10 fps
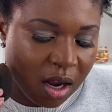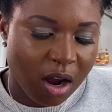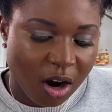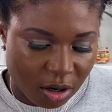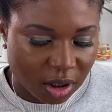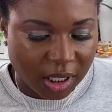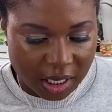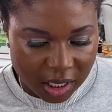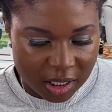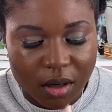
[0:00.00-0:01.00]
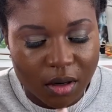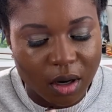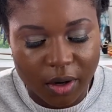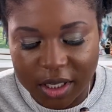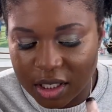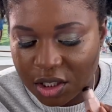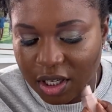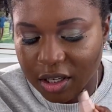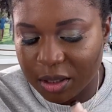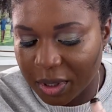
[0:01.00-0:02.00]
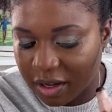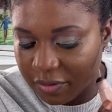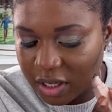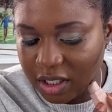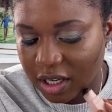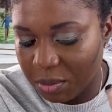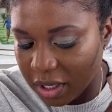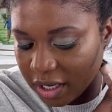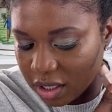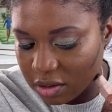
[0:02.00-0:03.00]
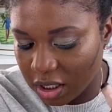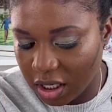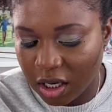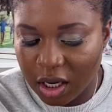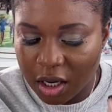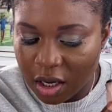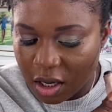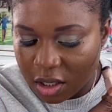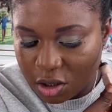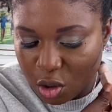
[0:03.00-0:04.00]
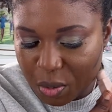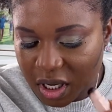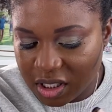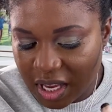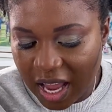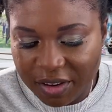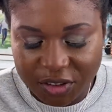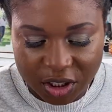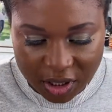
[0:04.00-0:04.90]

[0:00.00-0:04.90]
her hurt the kids. You know, he's in jail, he's been convicted, he pled guilty. 2 months after